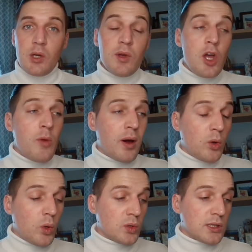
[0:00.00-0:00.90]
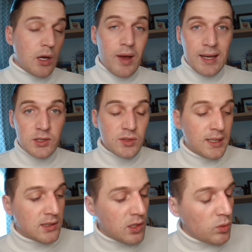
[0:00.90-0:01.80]
So we know about horsetail
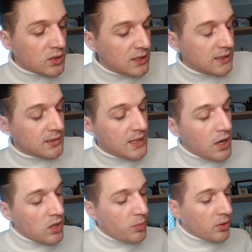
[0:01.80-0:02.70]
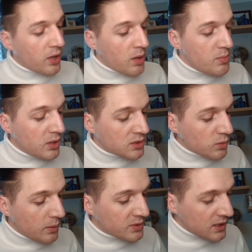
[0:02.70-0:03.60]
extract. So what did it say on the Bondi
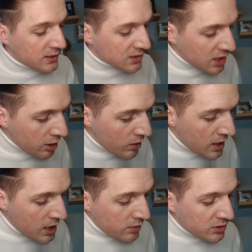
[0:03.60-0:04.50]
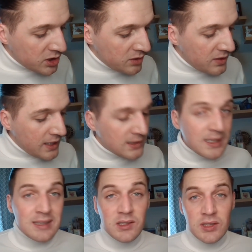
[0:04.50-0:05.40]
Boost website? So
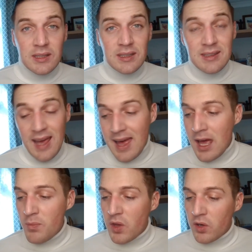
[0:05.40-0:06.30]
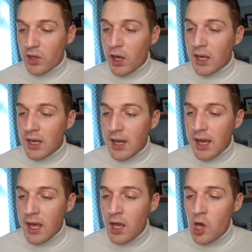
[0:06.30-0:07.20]
rejuvenates and strengthens hair, okay, in
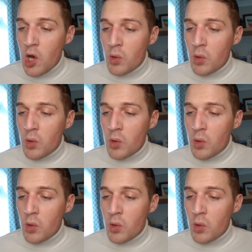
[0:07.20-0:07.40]
here.